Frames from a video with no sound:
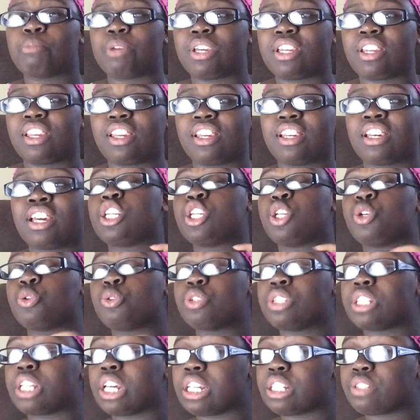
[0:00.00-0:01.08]
meaning
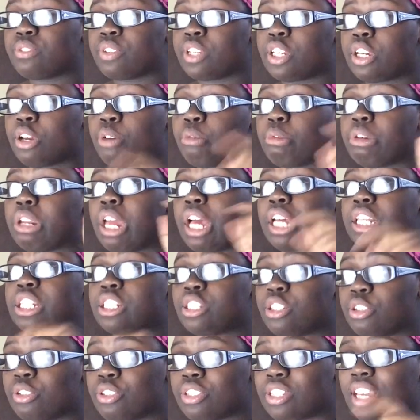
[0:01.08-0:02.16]
Tuesday's video next
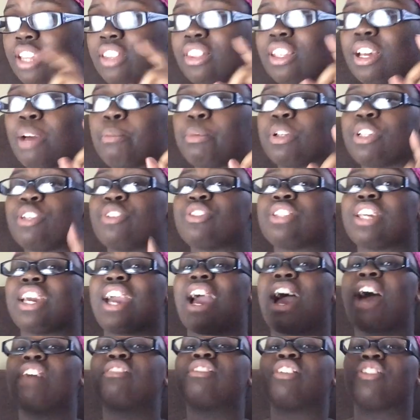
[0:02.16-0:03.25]
Tuesday, the coming Tuesday
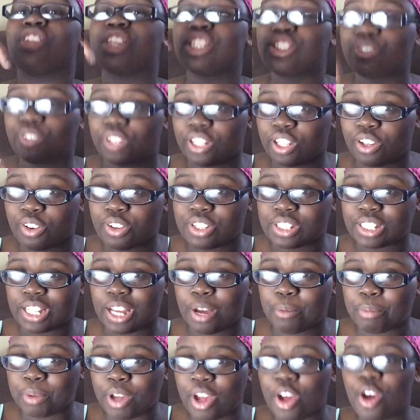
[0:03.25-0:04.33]
after this video is
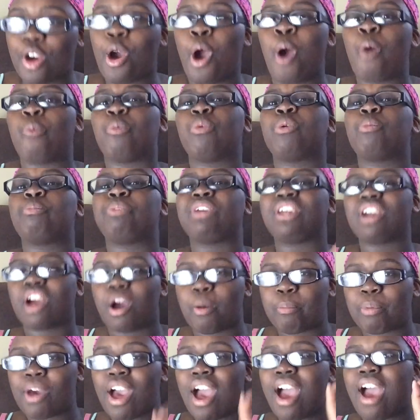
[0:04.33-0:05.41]
up, will be
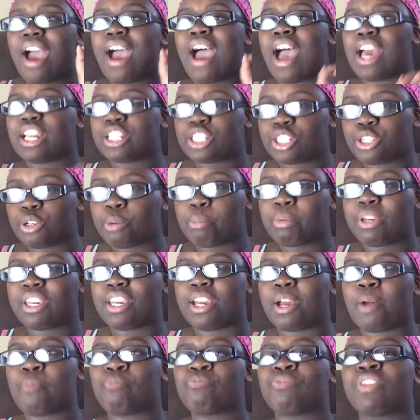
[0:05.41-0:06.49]
up at 2
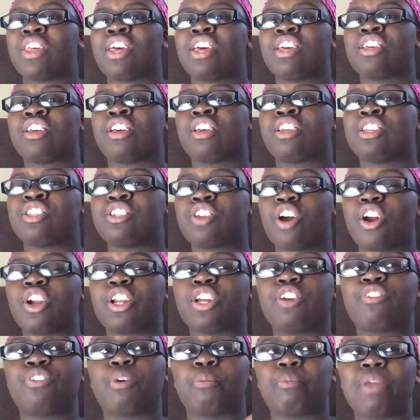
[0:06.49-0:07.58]
p.m.
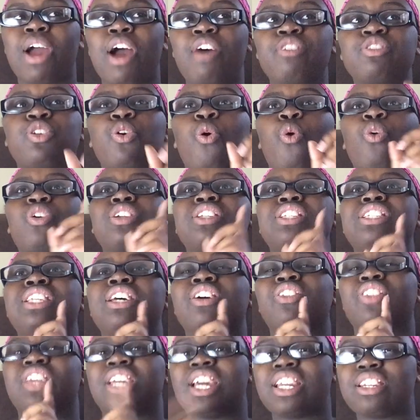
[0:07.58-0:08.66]
starting from now
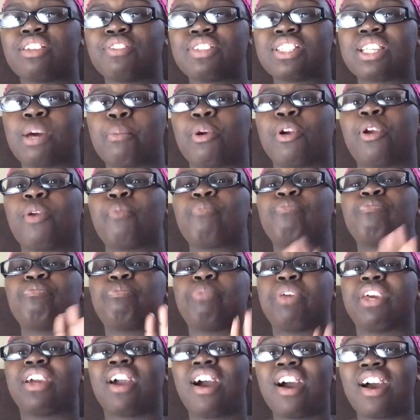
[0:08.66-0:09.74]
till the end of summer,
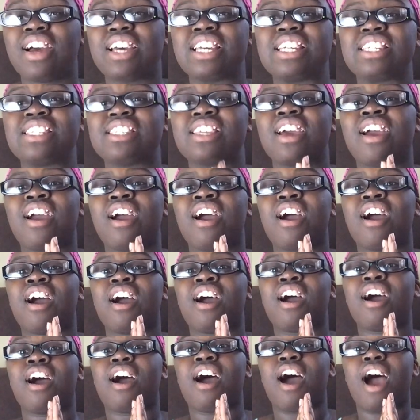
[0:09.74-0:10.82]
because
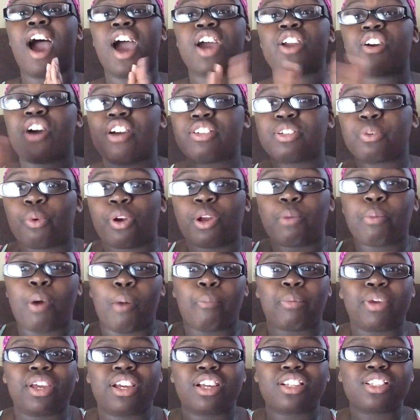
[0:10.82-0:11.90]
I don't have to worry
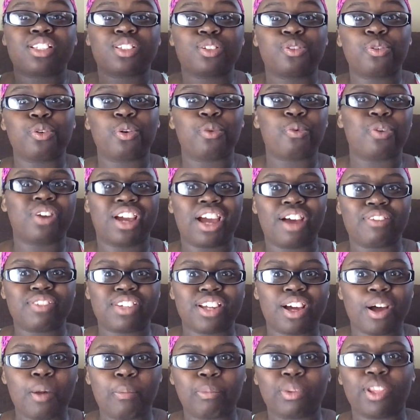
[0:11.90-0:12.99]
about being in school when I have
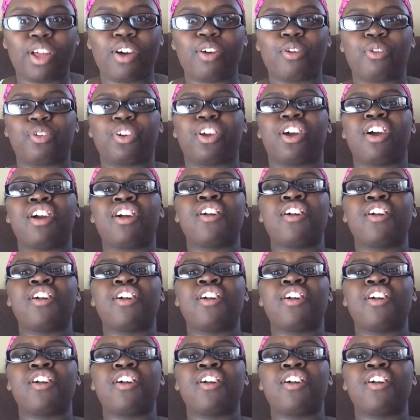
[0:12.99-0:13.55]
to upload.